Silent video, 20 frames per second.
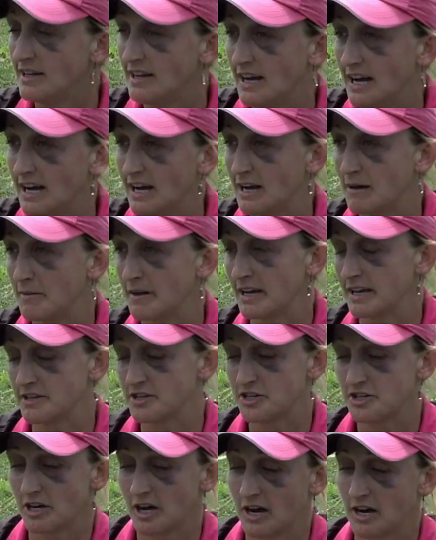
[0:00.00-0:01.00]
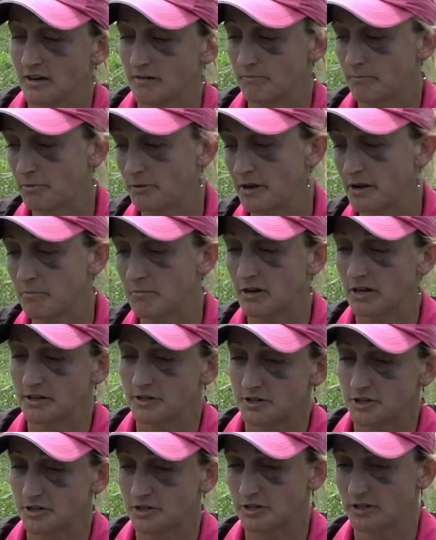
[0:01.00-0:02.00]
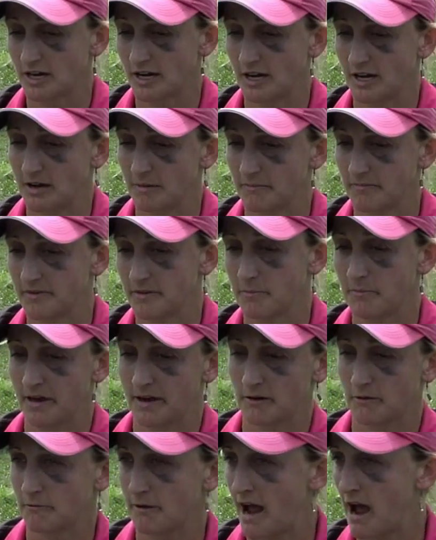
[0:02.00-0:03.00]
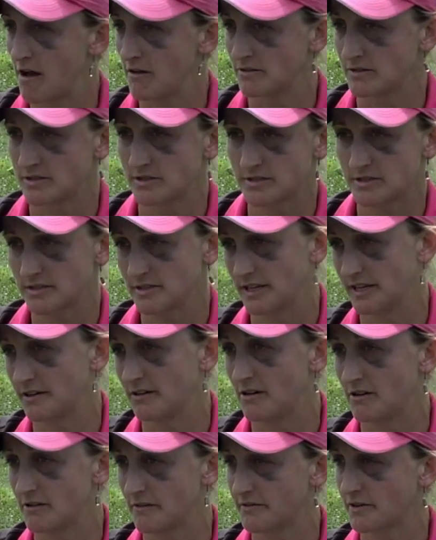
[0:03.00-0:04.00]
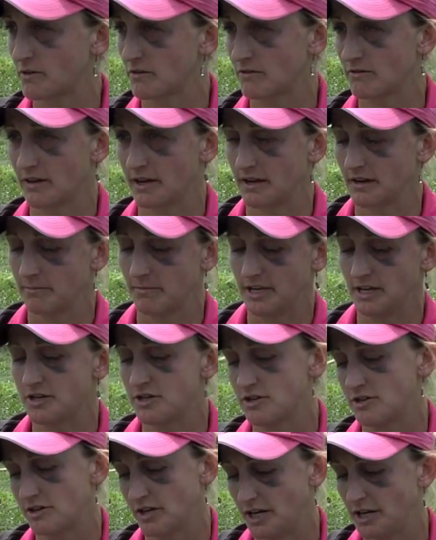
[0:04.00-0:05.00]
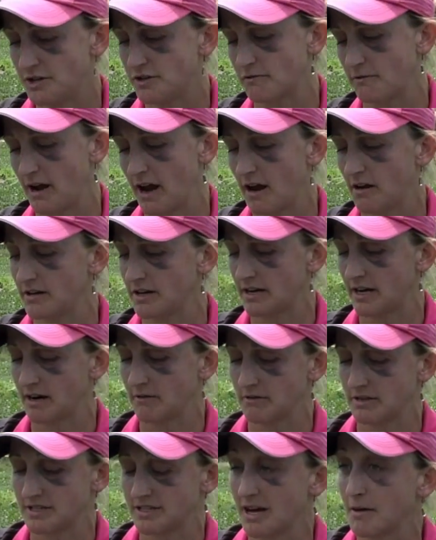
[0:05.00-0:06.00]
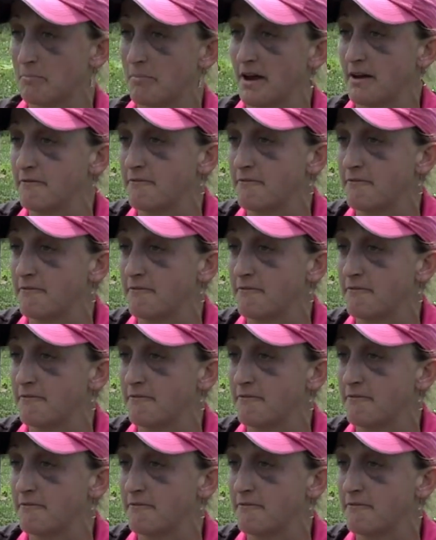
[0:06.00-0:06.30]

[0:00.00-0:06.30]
Um, I had shot pretty much um, the better rounds in all of the, um, each each round, and I was up by